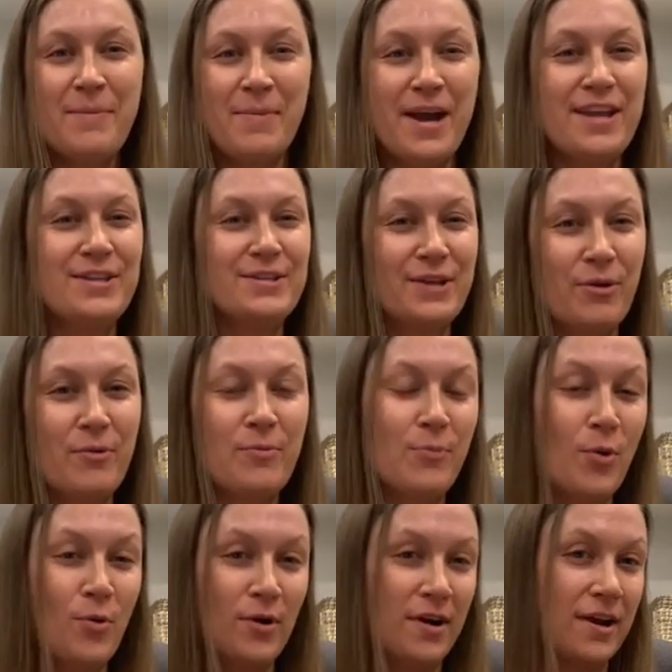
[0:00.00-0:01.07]
but is so
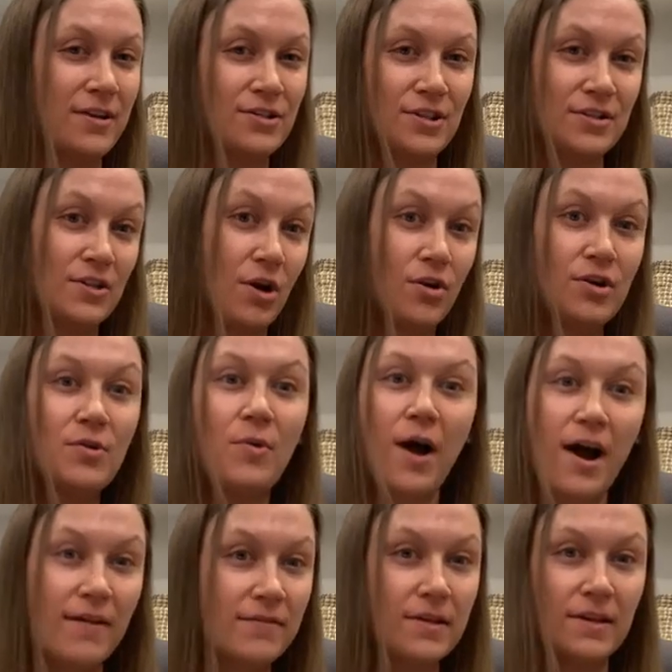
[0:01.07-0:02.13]
important. Just, are you
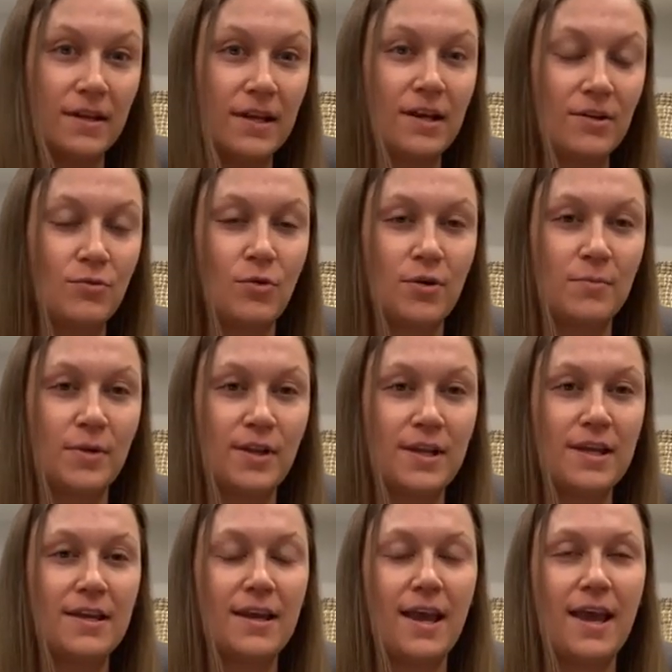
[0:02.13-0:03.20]
ovulating
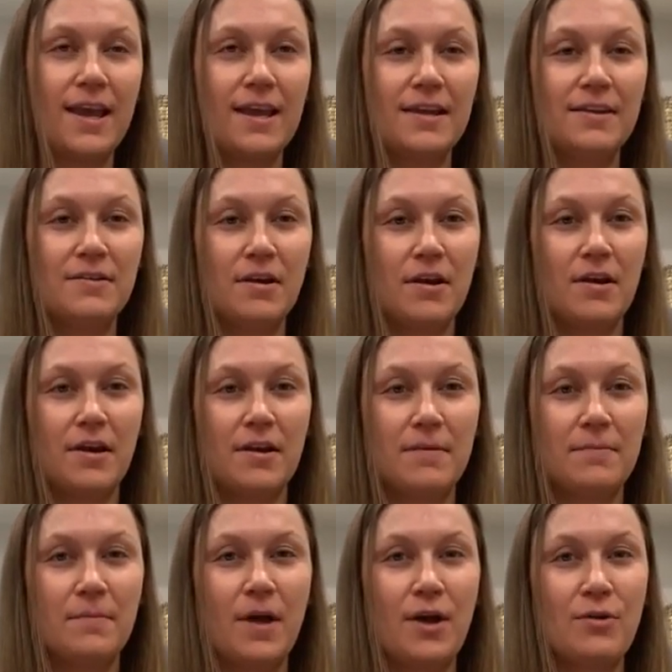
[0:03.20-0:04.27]
normally? And
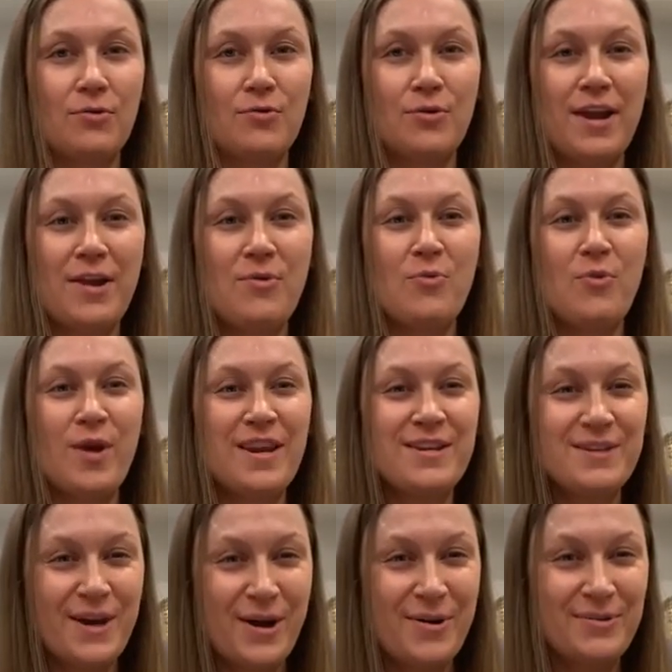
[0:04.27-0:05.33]
a great
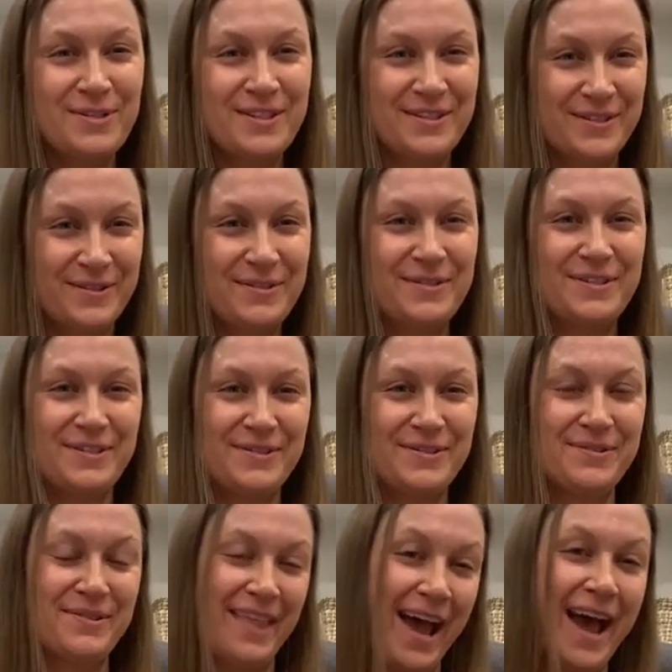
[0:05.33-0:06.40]
window
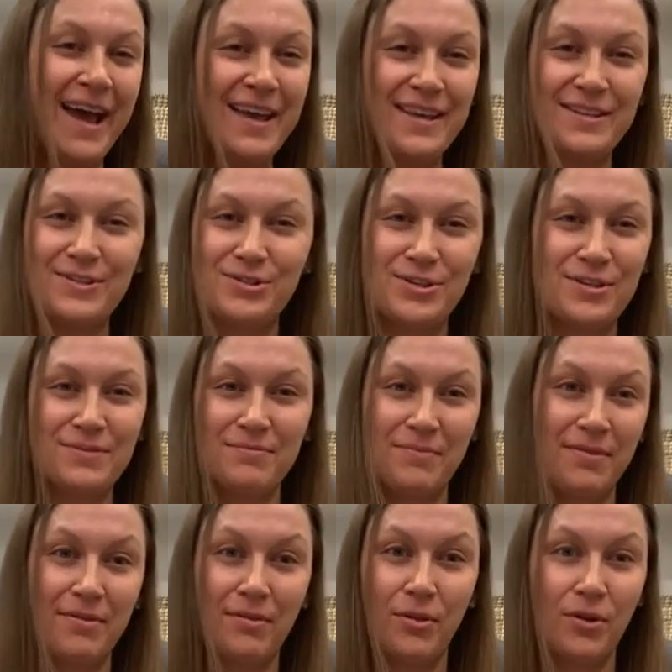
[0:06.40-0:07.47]
to that is just
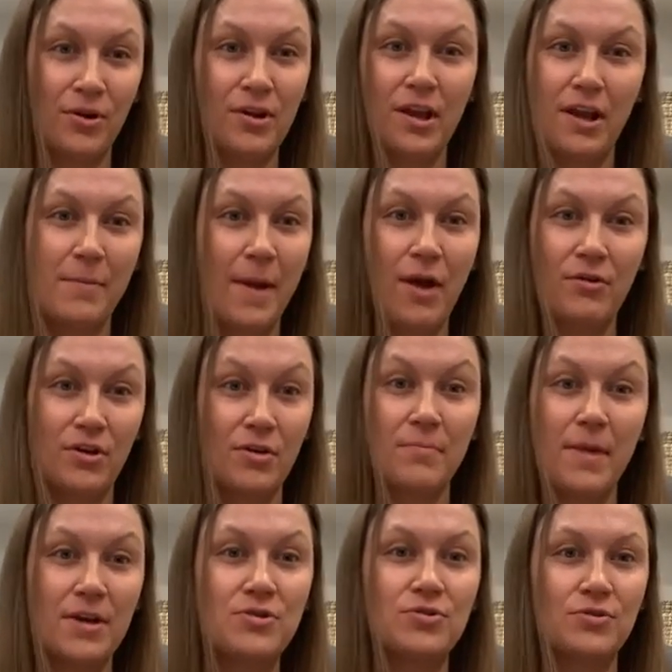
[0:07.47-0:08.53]
learning about your
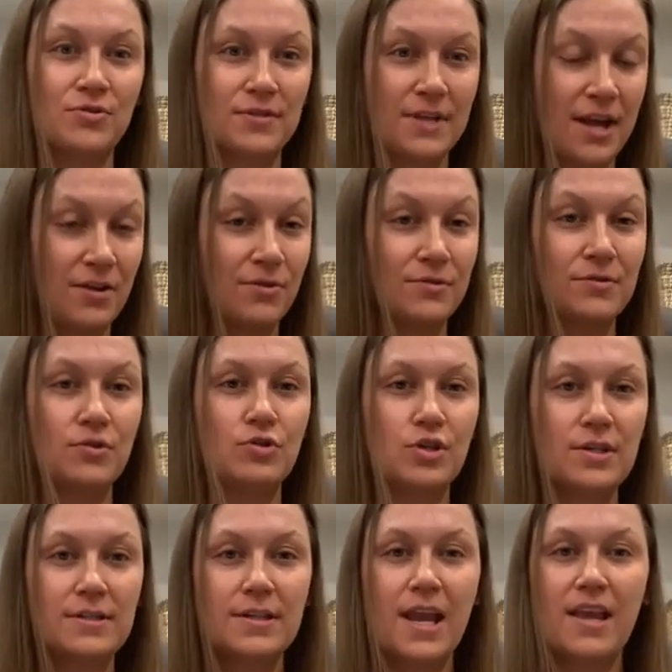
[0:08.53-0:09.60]
menstrual cycle. So
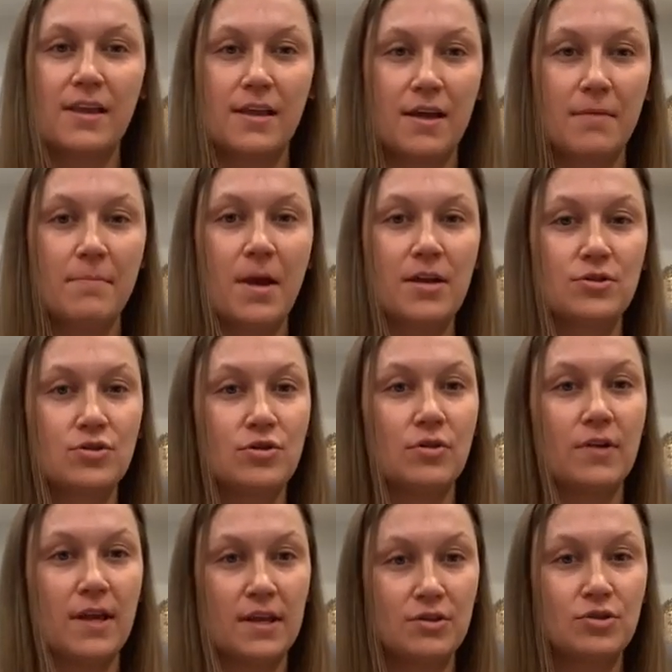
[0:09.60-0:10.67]
just taking a
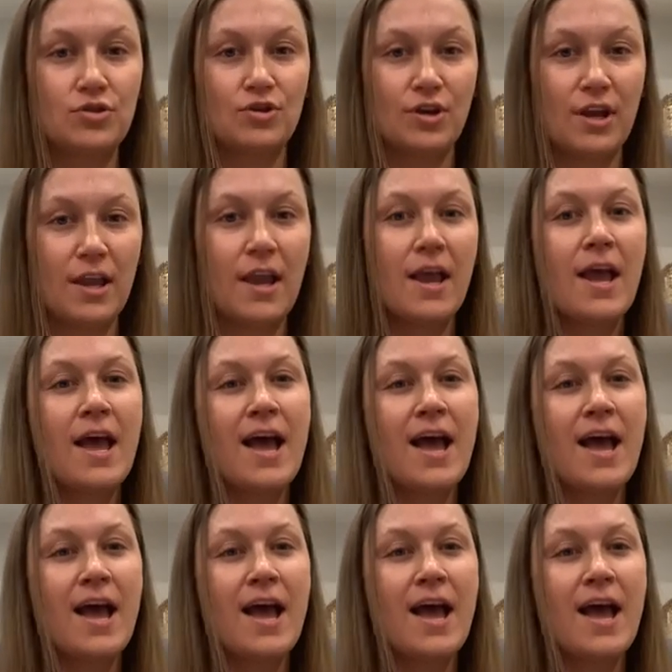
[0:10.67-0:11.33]
menstrual history